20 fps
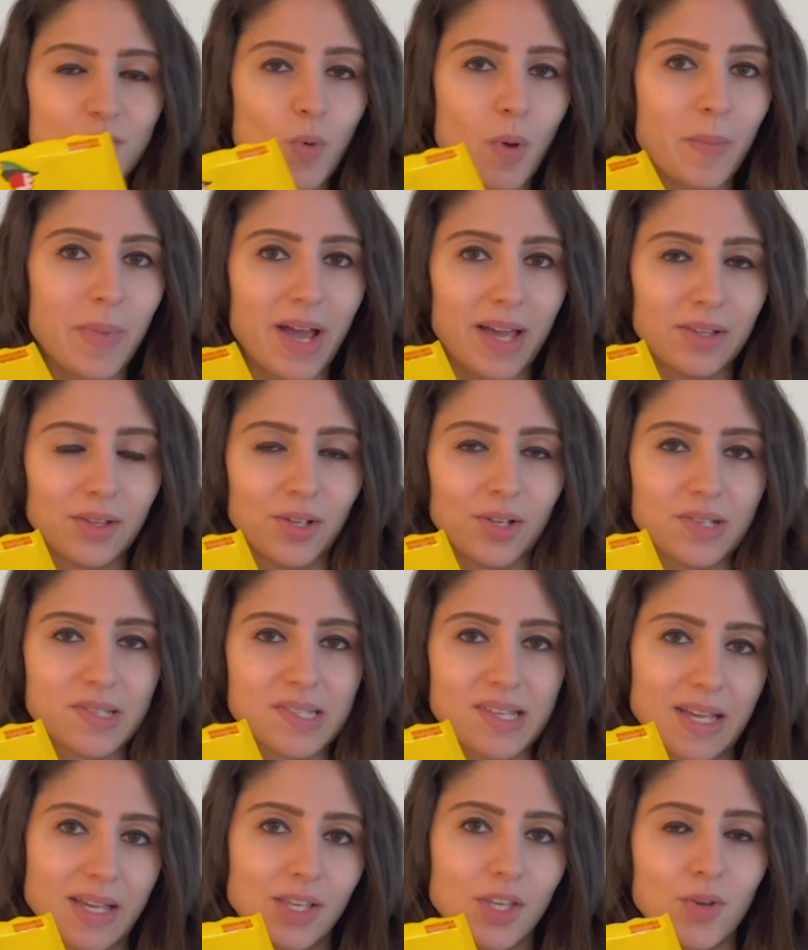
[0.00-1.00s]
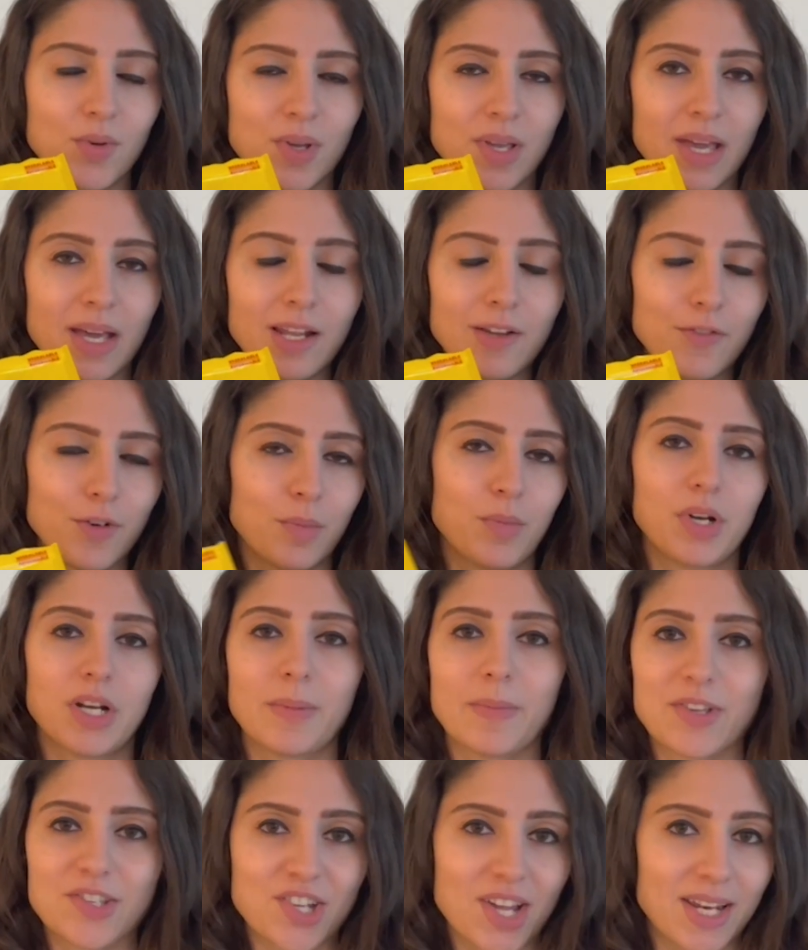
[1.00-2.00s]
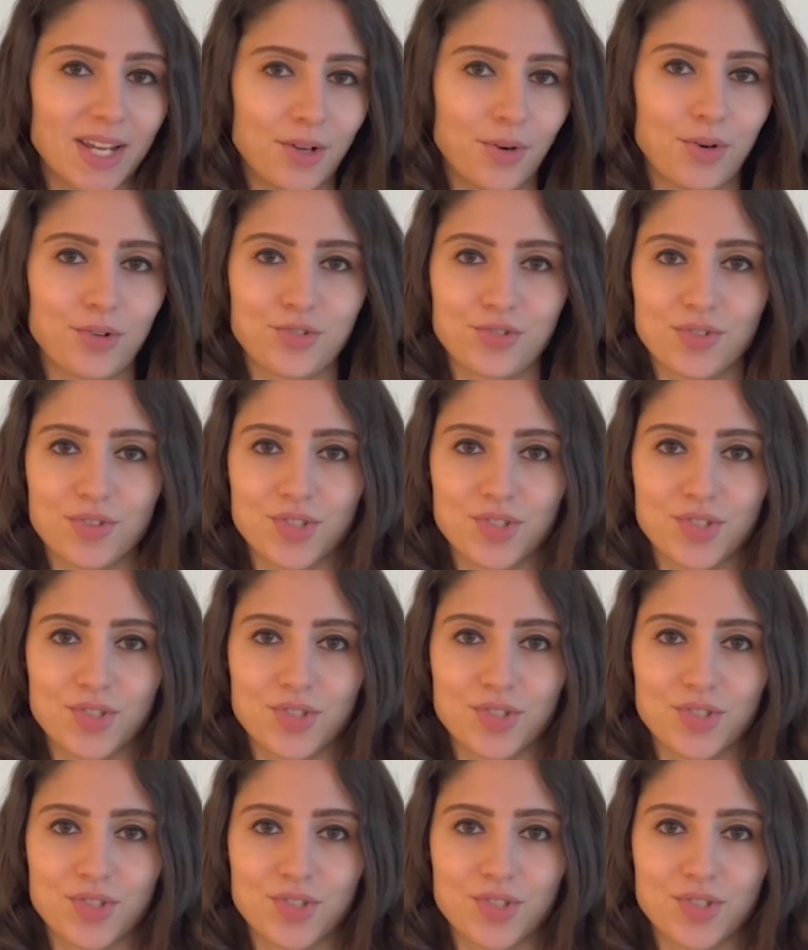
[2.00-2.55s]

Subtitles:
what mine looks like. You can get it from pretty much any grocery